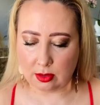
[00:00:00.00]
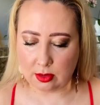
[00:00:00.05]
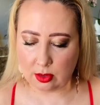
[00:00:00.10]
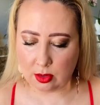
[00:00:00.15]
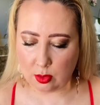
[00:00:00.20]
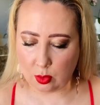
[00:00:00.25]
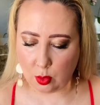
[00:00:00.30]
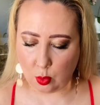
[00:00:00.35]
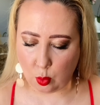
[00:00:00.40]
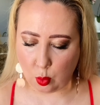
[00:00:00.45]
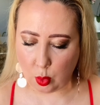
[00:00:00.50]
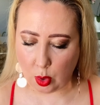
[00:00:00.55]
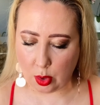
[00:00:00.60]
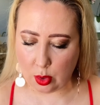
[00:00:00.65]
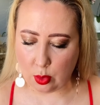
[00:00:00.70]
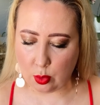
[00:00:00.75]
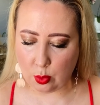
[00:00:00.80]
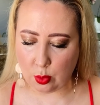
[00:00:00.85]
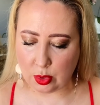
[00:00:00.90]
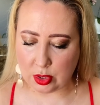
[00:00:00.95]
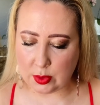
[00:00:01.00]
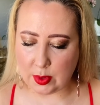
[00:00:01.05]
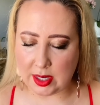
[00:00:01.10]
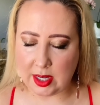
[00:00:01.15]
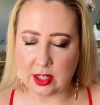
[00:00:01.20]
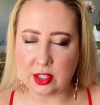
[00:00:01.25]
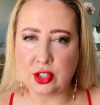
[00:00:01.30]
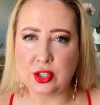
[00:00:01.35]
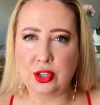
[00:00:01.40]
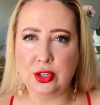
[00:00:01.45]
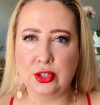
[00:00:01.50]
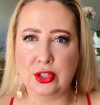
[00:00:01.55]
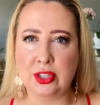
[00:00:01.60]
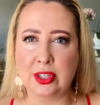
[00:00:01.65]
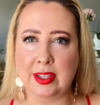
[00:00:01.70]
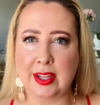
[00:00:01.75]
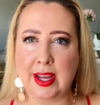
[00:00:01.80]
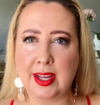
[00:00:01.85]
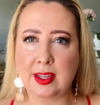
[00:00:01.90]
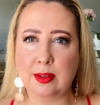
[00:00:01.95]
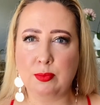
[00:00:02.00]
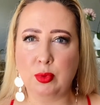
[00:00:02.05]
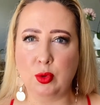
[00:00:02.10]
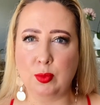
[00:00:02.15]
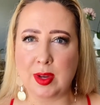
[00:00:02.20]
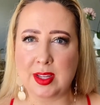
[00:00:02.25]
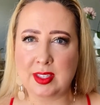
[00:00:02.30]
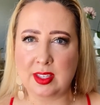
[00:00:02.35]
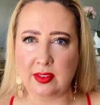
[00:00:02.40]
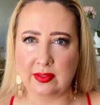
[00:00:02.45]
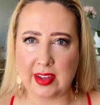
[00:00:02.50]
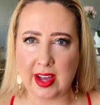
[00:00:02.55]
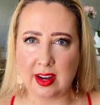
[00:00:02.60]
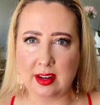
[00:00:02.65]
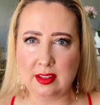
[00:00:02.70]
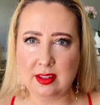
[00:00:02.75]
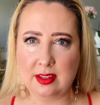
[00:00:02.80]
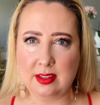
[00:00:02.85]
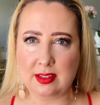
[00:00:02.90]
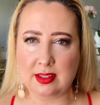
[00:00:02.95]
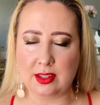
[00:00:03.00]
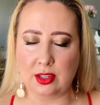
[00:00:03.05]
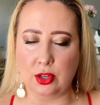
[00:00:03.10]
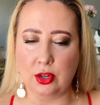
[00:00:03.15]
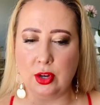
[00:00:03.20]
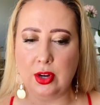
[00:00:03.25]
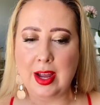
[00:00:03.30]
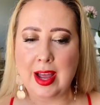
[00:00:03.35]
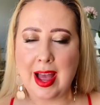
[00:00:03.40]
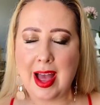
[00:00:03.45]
What do I need to do to like pull myself out of this, you know?